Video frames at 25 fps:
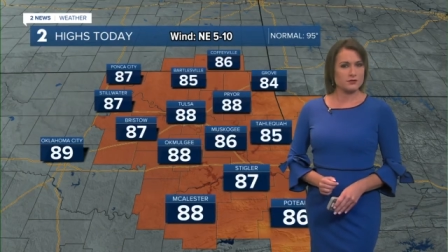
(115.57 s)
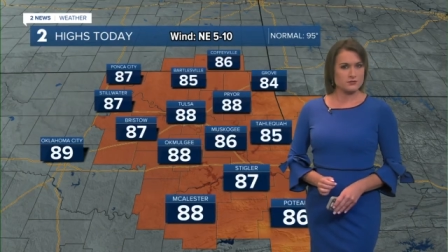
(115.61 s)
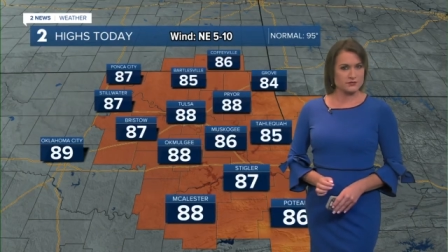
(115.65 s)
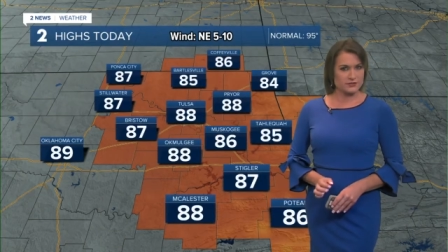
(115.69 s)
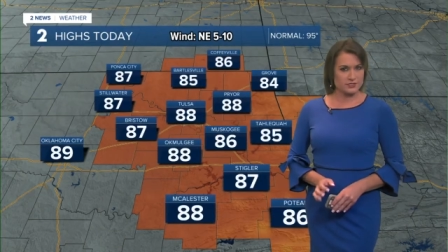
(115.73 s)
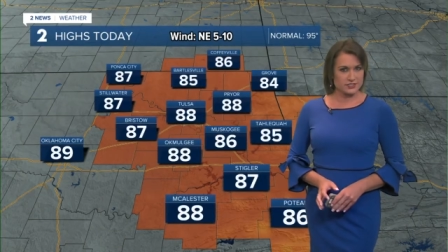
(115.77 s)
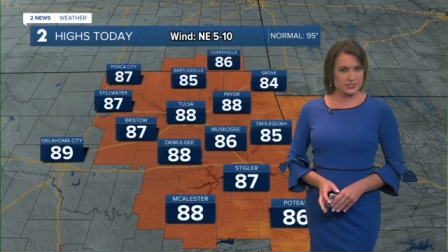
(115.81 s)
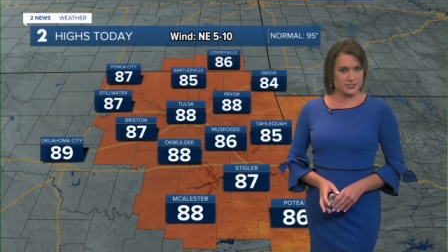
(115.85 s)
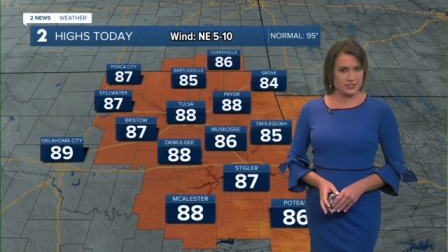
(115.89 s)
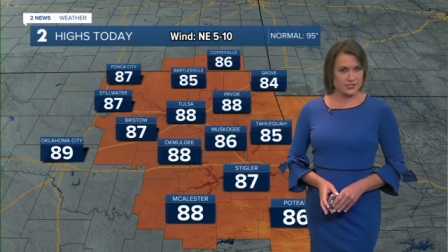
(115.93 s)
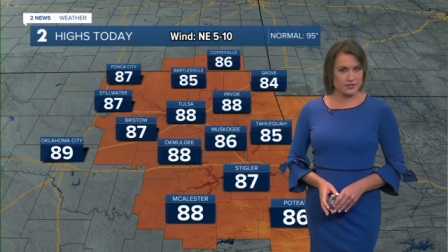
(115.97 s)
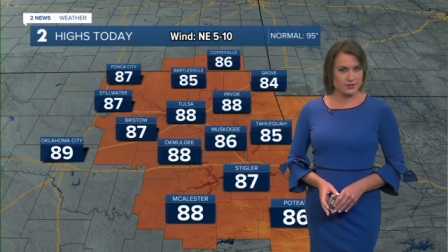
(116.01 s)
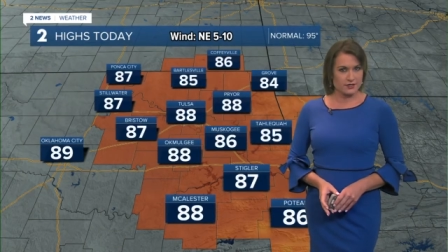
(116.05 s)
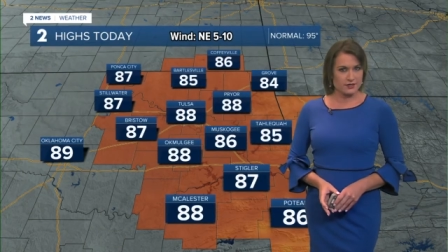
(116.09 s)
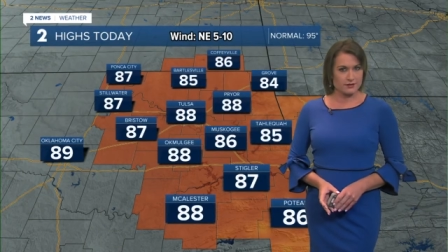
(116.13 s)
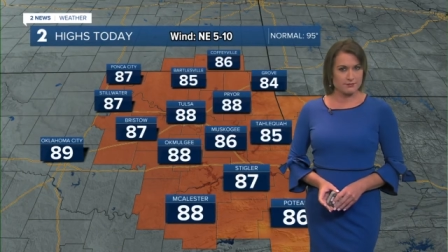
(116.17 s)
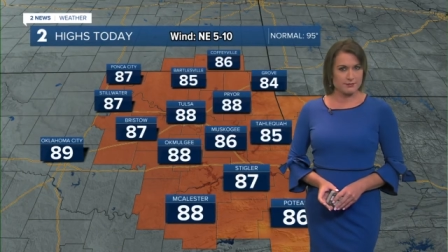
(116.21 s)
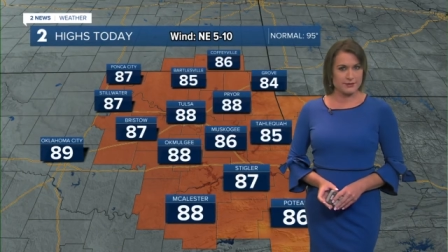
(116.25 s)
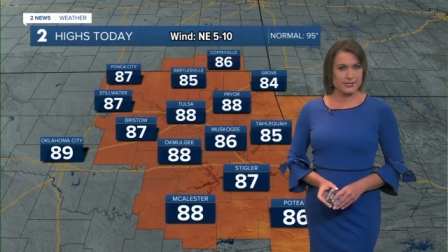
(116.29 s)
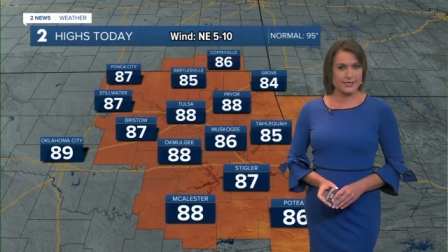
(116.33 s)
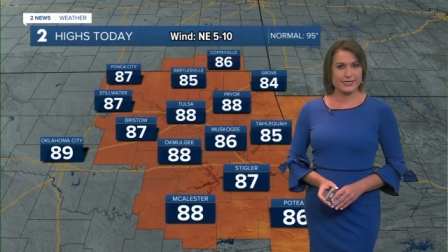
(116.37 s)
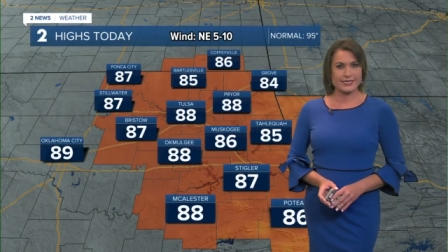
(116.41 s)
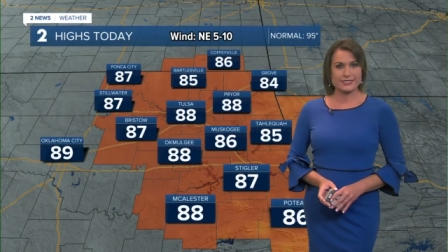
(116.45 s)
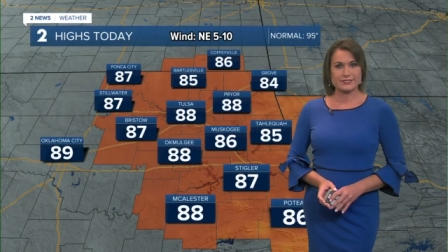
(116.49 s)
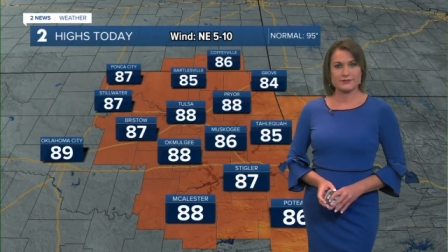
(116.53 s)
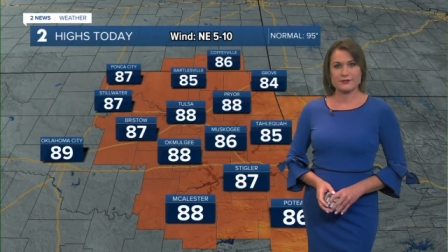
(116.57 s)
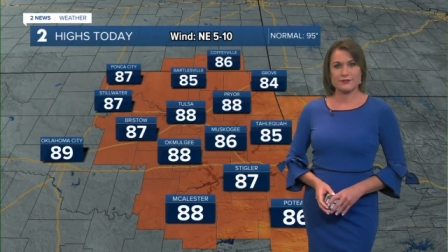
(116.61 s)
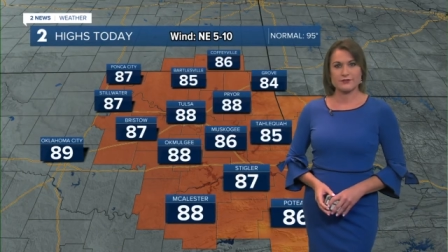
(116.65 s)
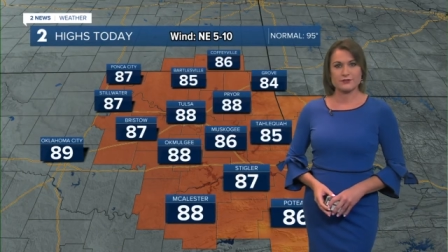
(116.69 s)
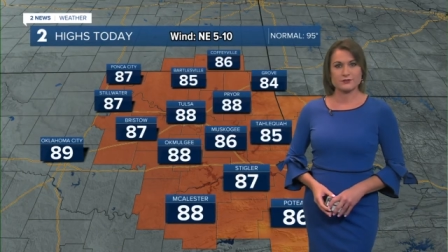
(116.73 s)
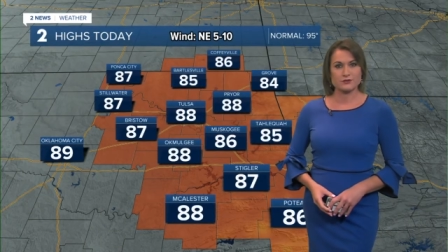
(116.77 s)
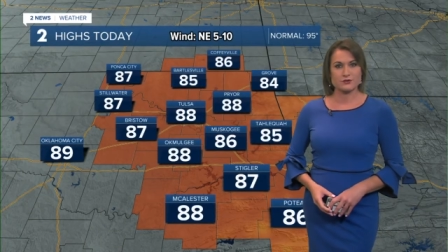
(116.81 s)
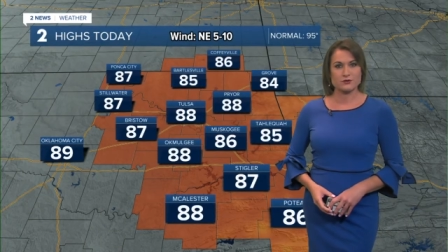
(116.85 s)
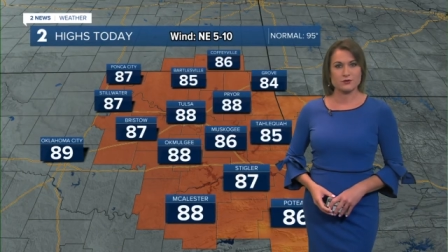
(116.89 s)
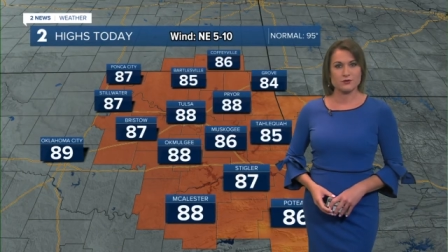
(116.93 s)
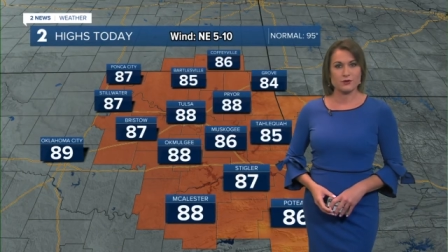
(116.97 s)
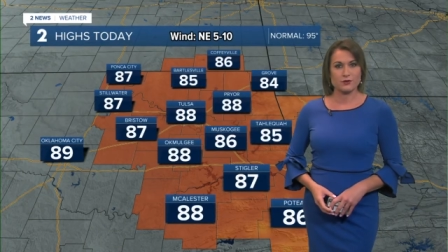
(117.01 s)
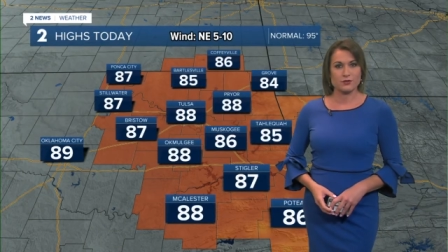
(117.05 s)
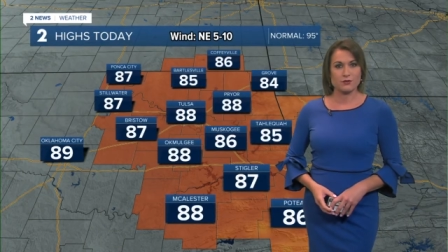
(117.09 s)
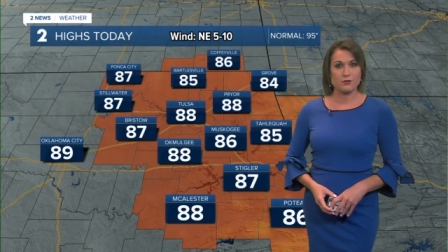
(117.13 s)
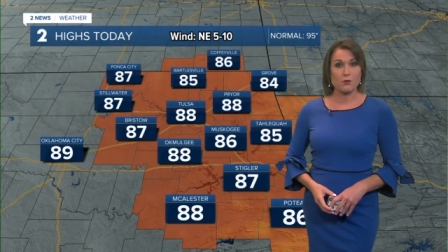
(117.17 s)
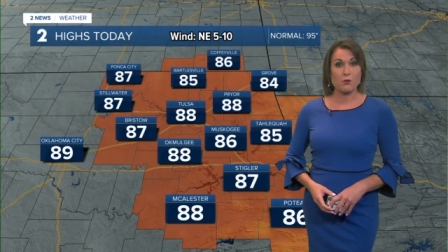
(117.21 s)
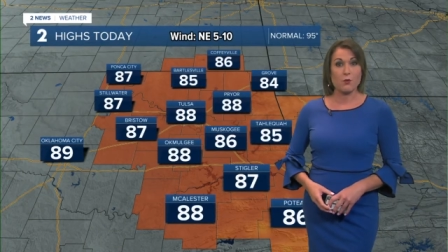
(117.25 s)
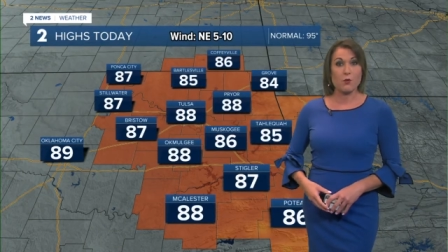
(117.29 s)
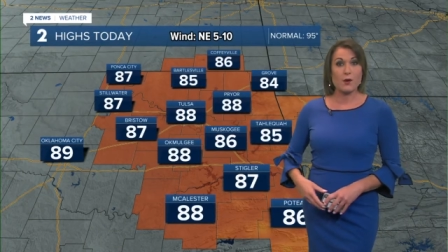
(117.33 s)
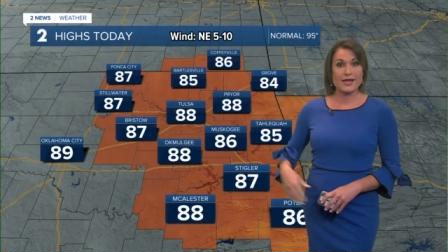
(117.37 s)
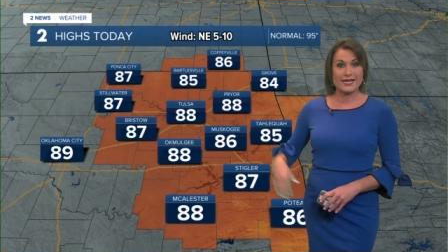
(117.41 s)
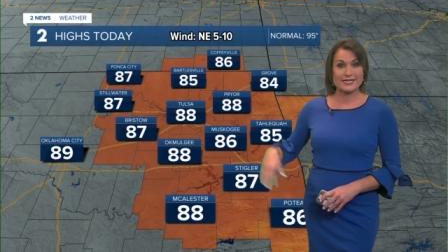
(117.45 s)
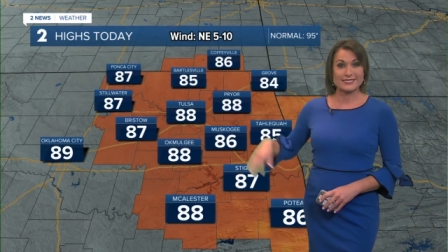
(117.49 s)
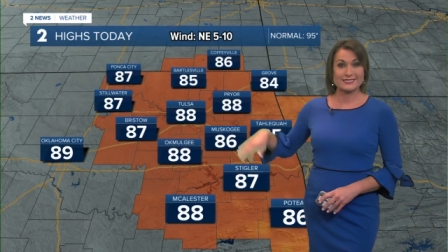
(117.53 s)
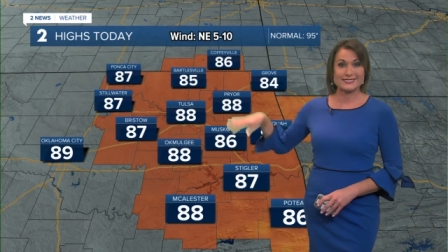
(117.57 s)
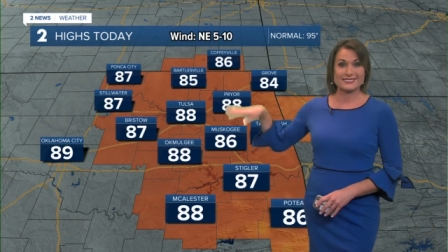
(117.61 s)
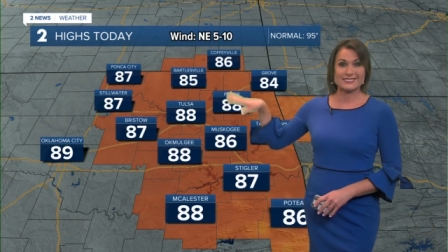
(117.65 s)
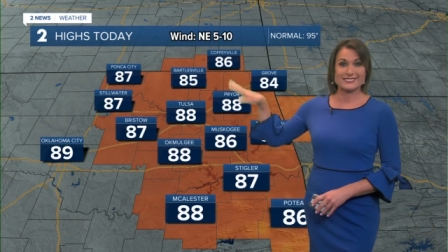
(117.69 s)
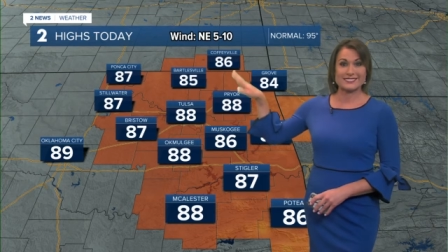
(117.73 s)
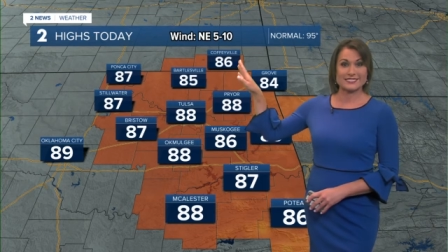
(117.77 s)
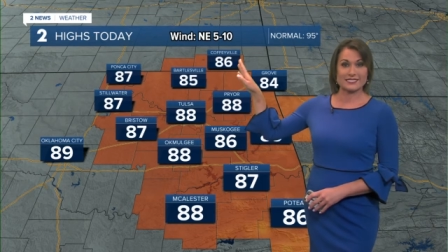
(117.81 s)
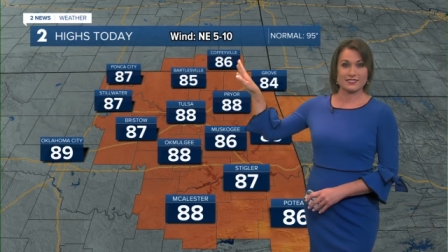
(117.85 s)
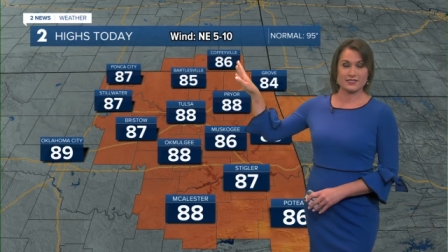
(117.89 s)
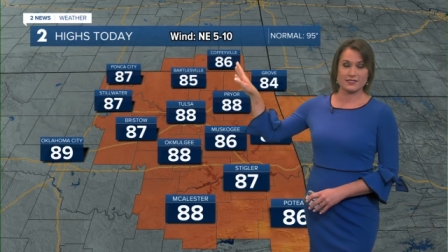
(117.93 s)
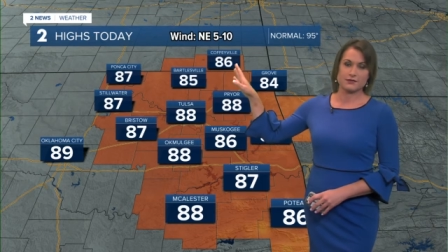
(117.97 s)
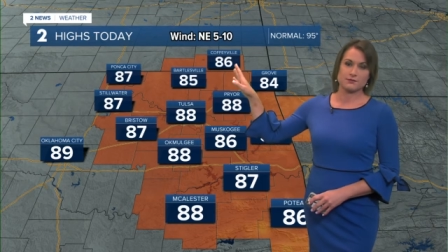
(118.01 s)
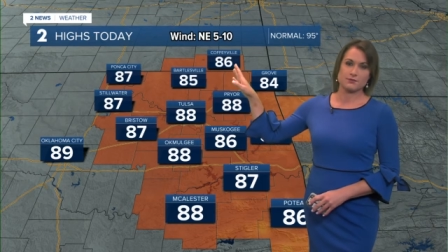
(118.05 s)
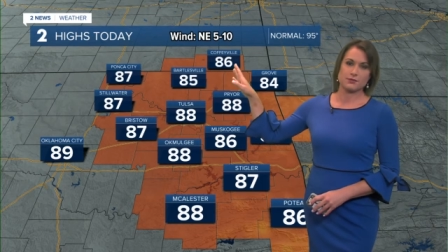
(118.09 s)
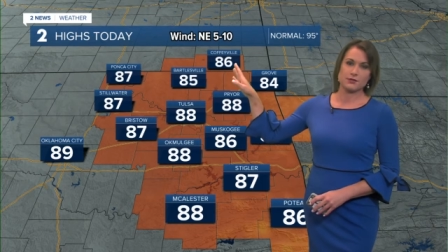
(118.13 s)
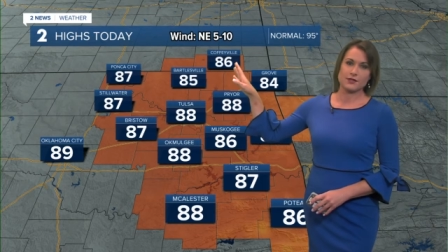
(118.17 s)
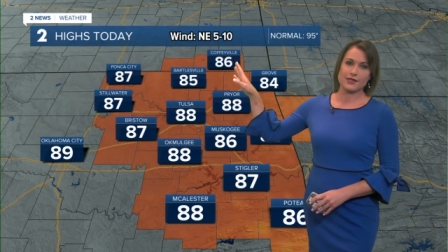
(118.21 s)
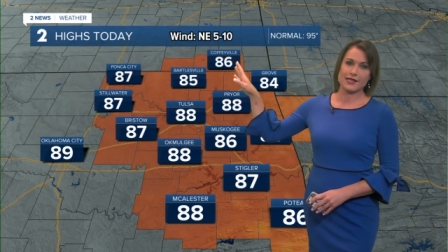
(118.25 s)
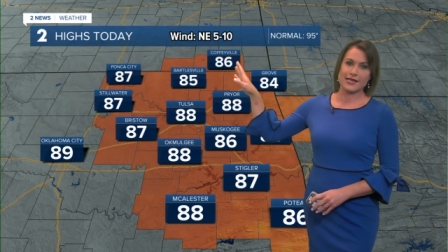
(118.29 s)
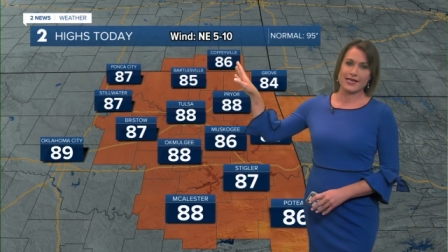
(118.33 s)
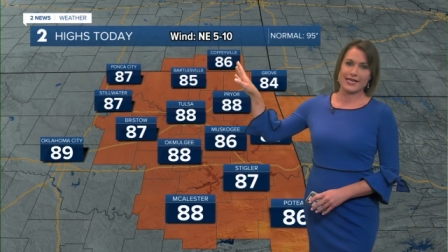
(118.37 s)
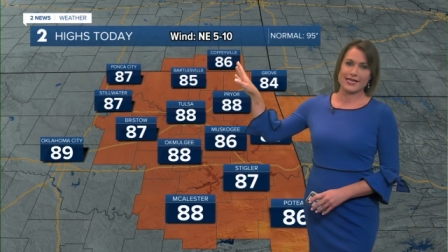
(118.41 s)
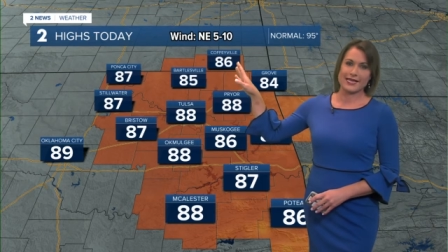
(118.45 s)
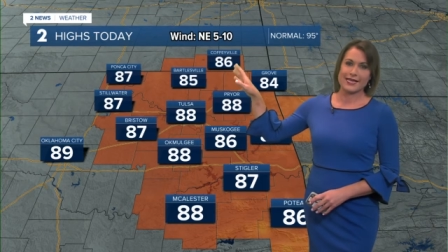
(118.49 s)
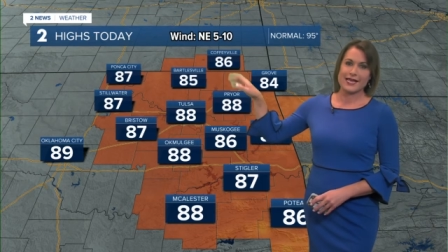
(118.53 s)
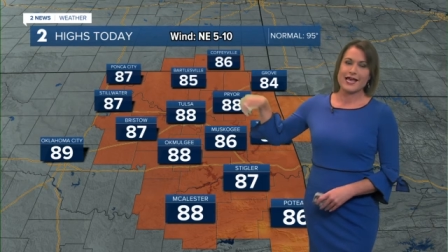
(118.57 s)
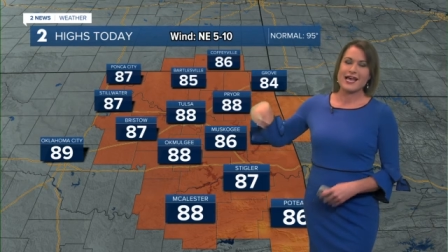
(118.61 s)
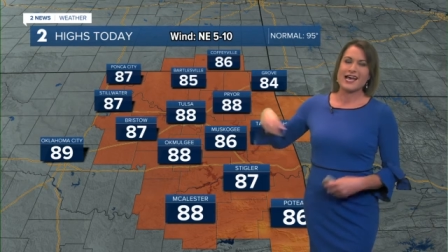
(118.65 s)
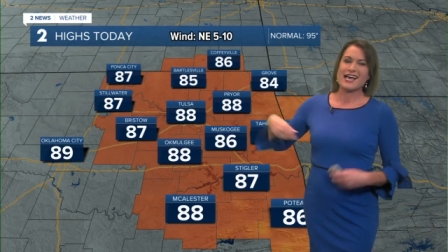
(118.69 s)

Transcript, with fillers: return because we have those north winds still in play.